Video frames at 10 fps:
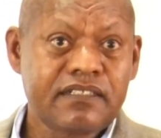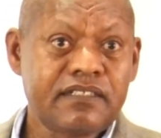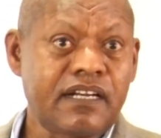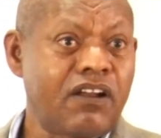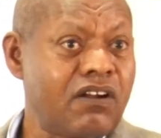
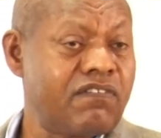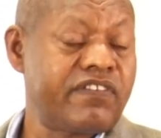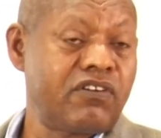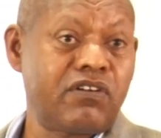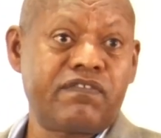A lot
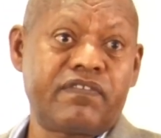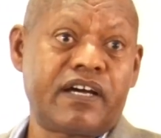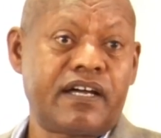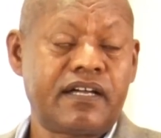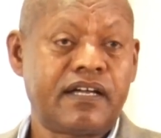
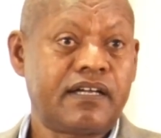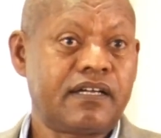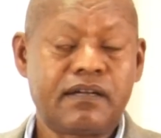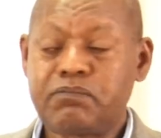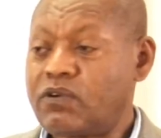
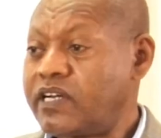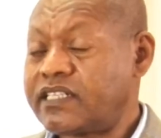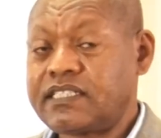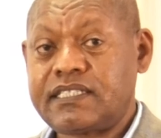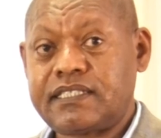of
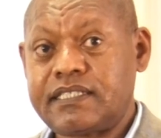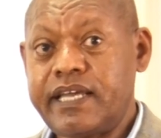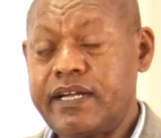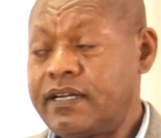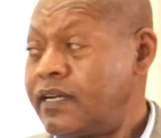products
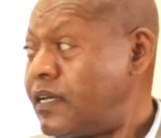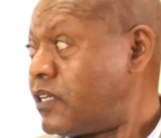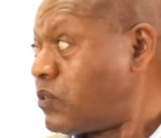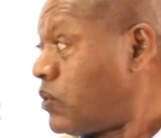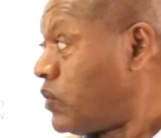there.
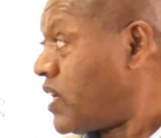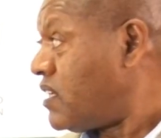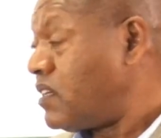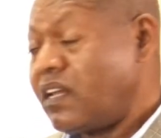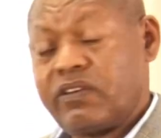So you
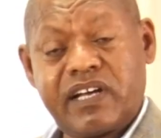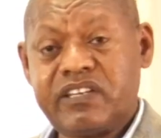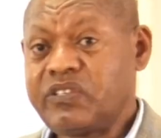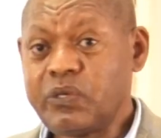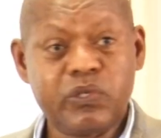can
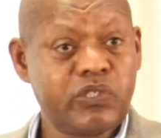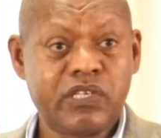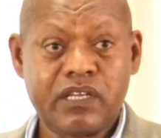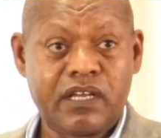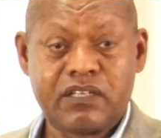use
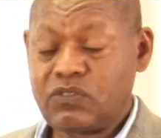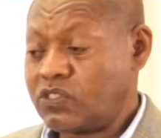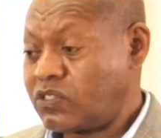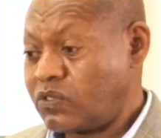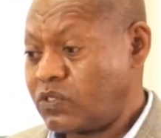
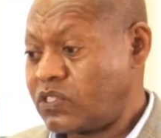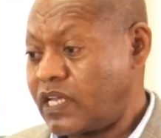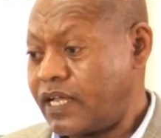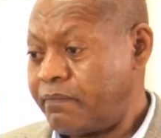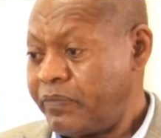those
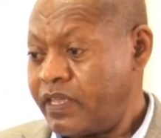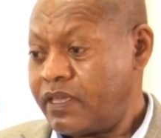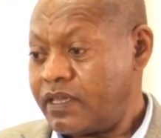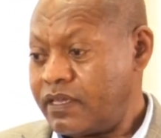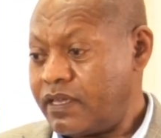
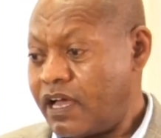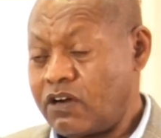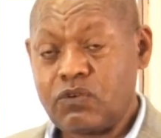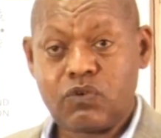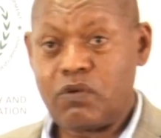
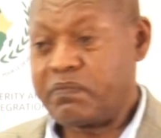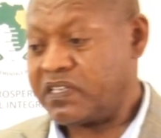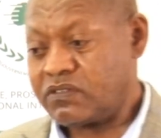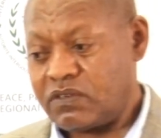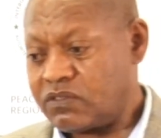hard
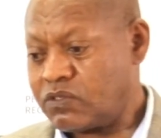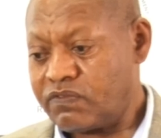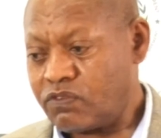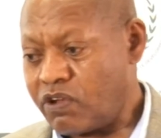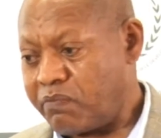copies or
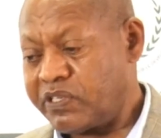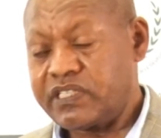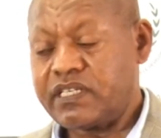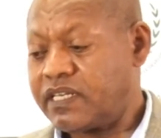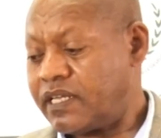soft
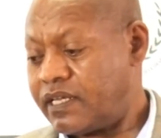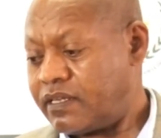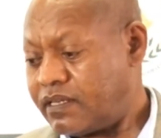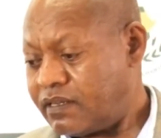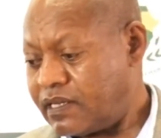copies in
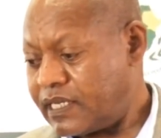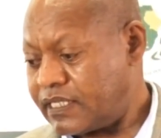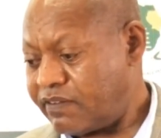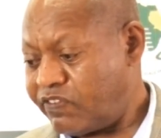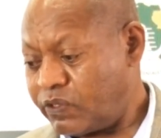
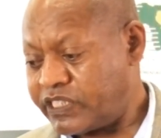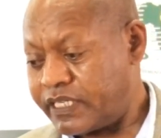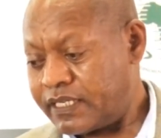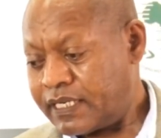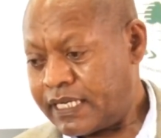the
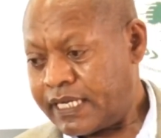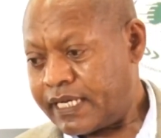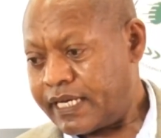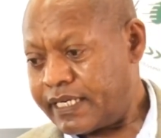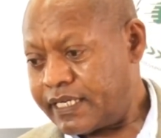future.
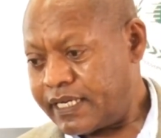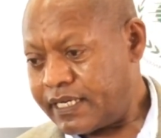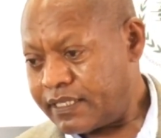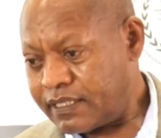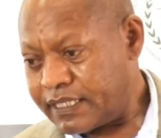And
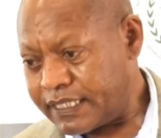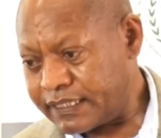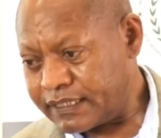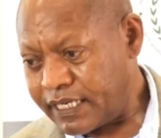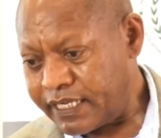
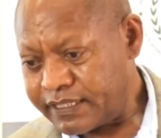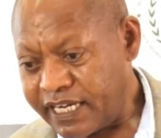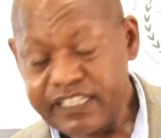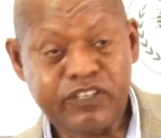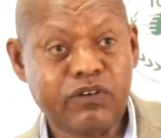I
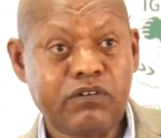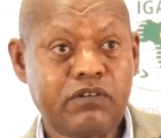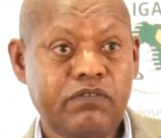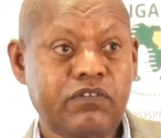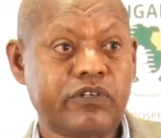thank
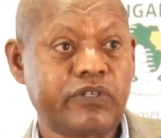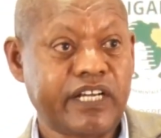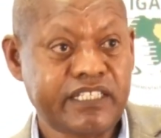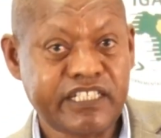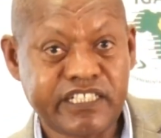you for your
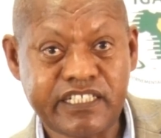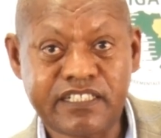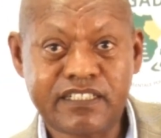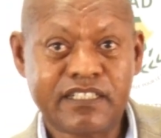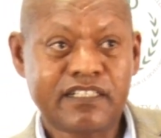attention.
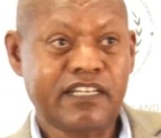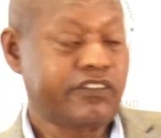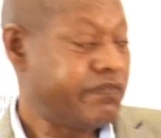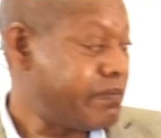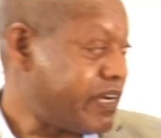Thank
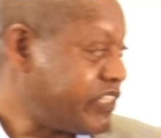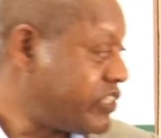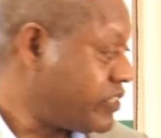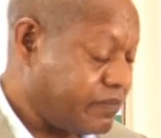you very much.